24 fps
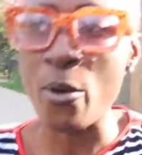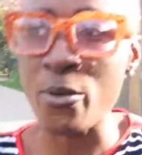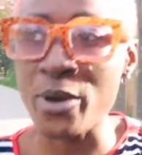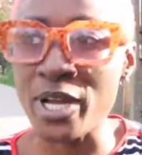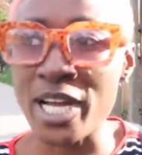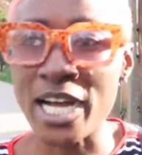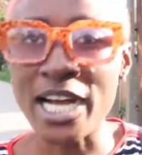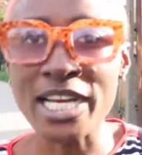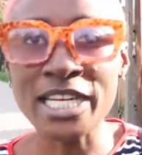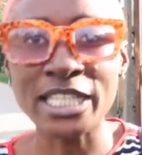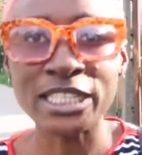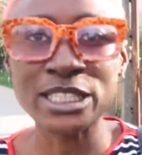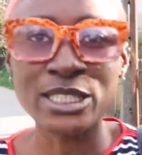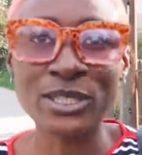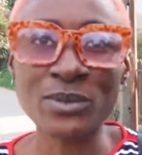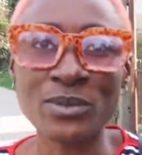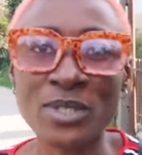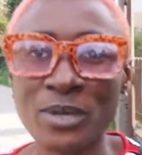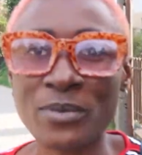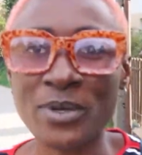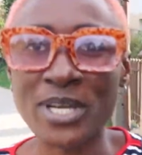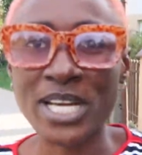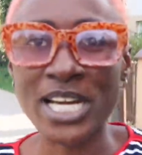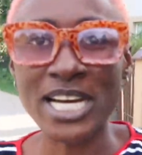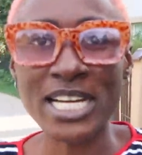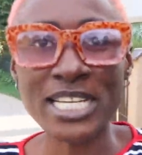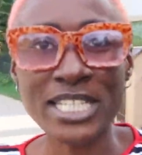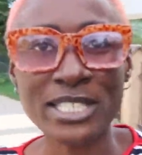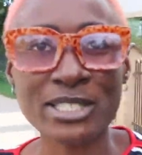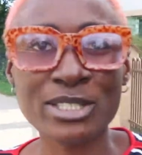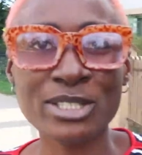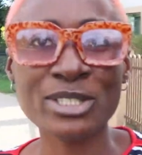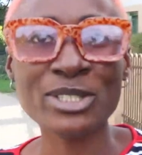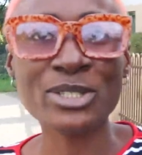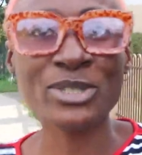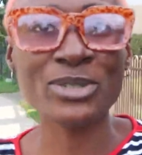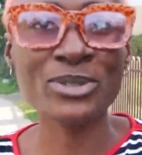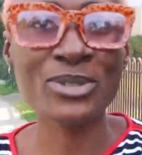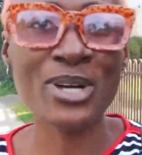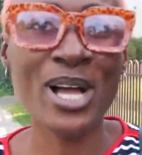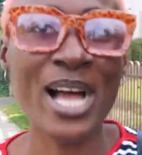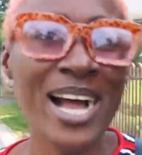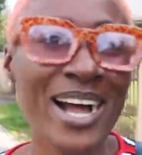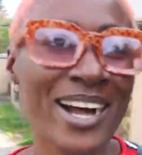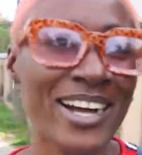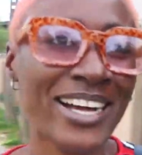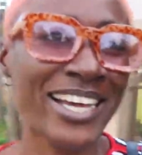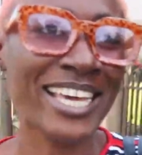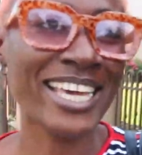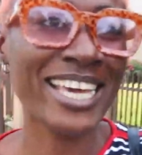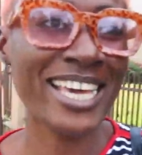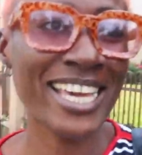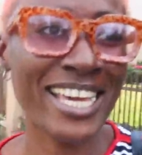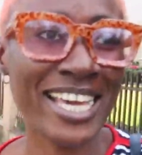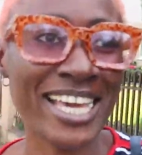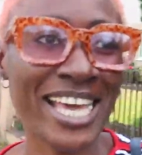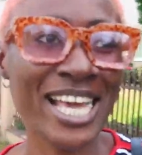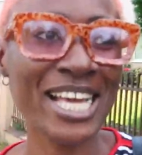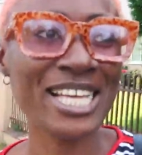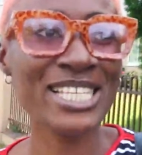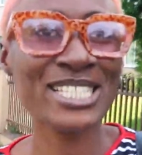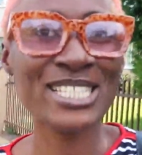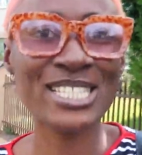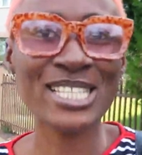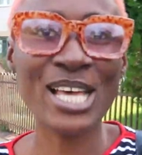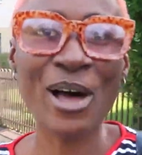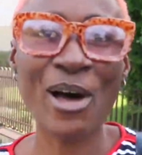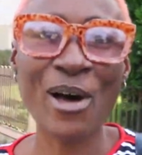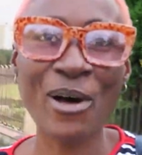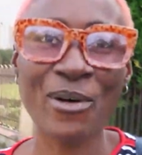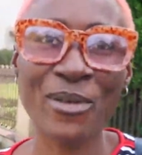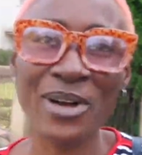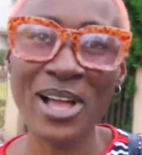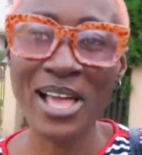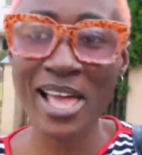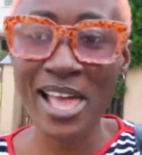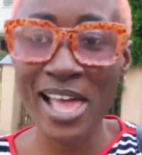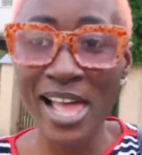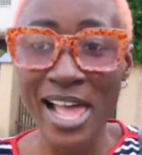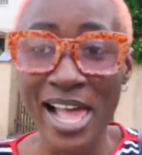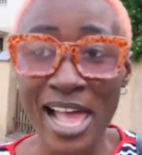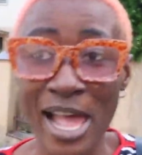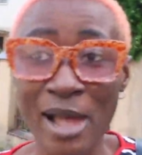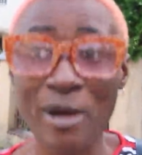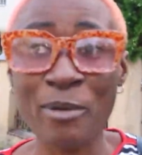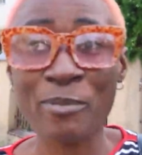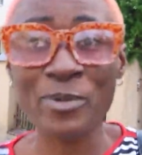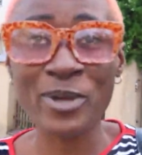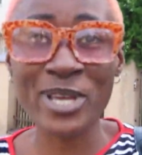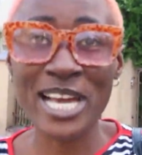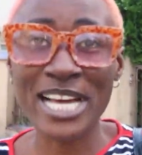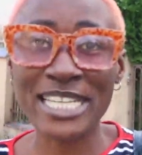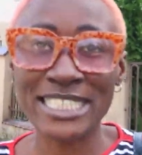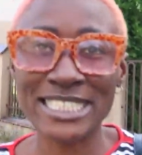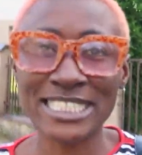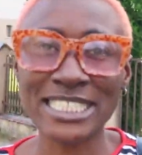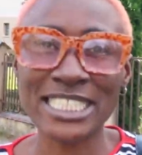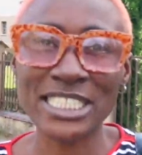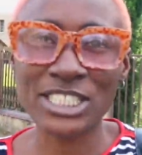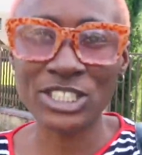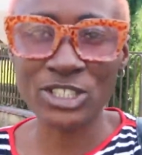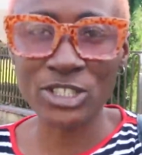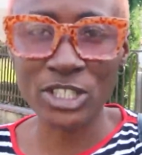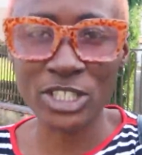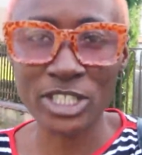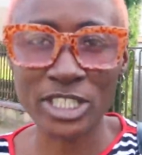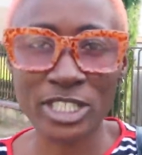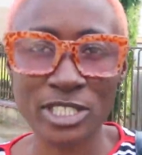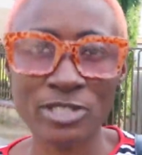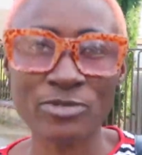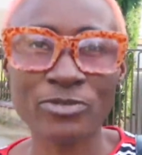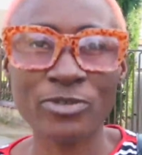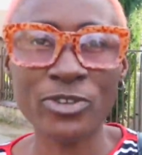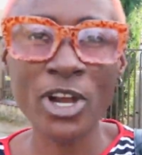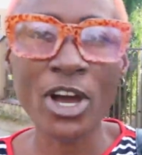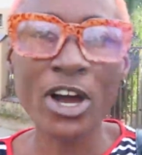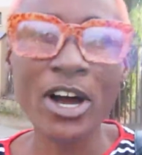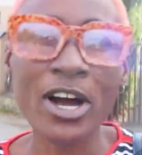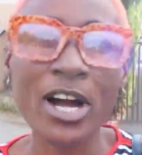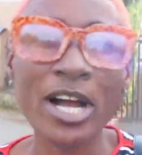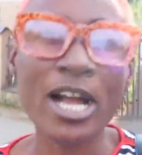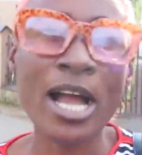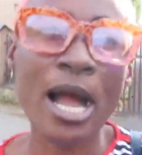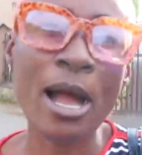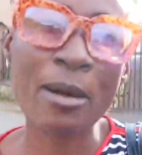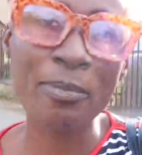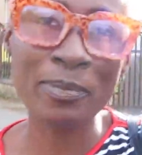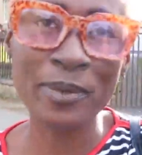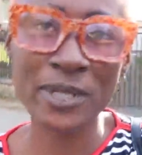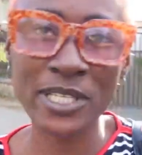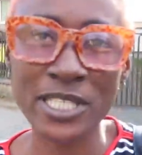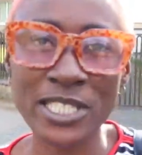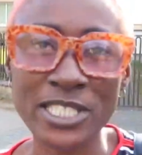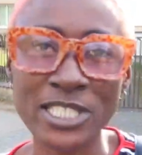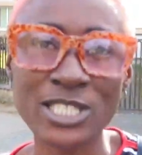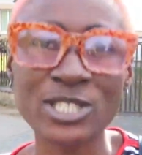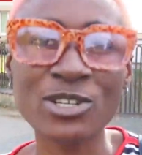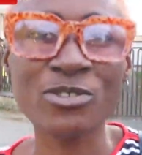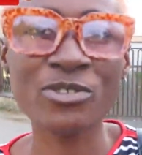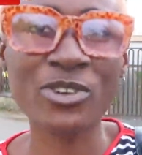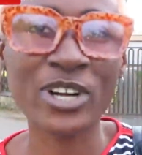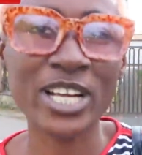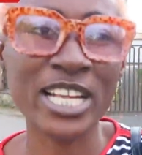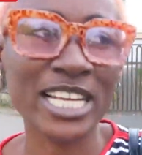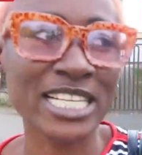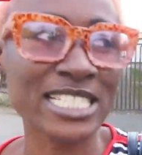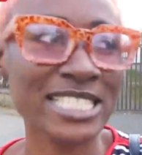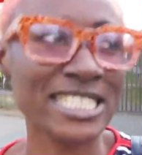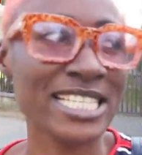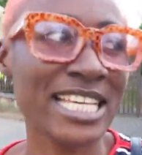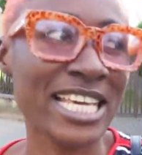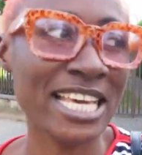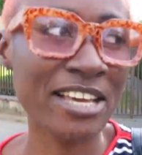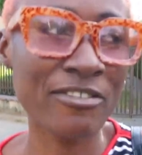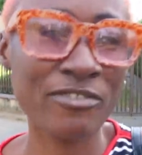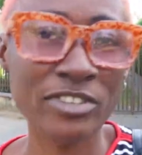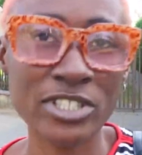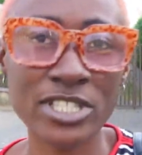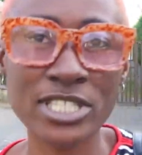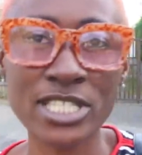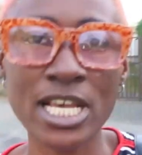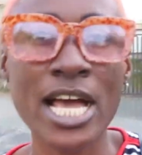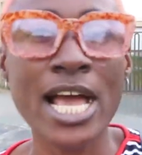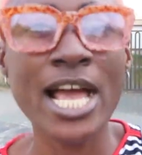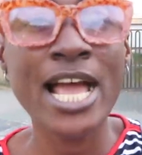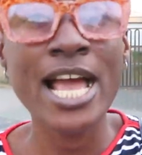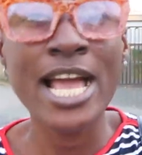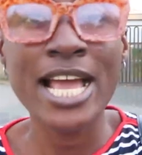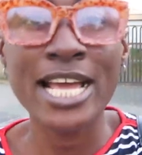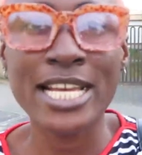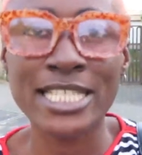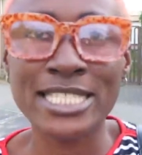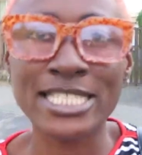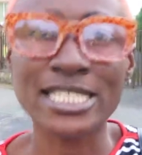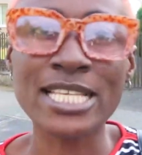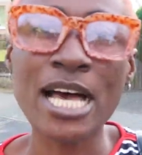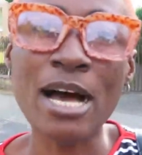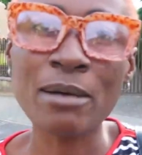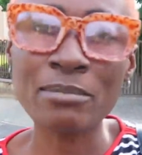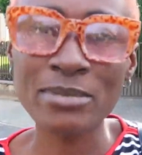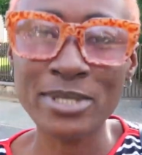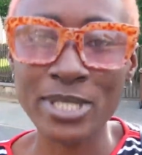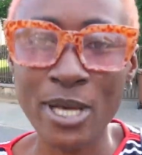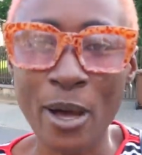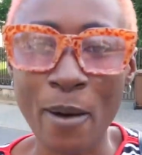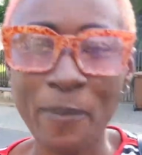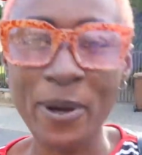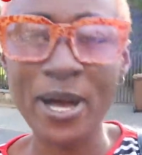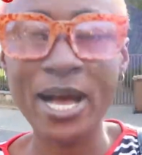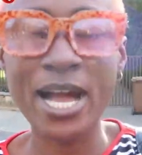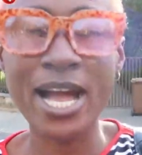we're gonna do what we're gonna do. Okay, so I hope you guys enjoyed this vlog. Please don't forget to give it a thumbs up,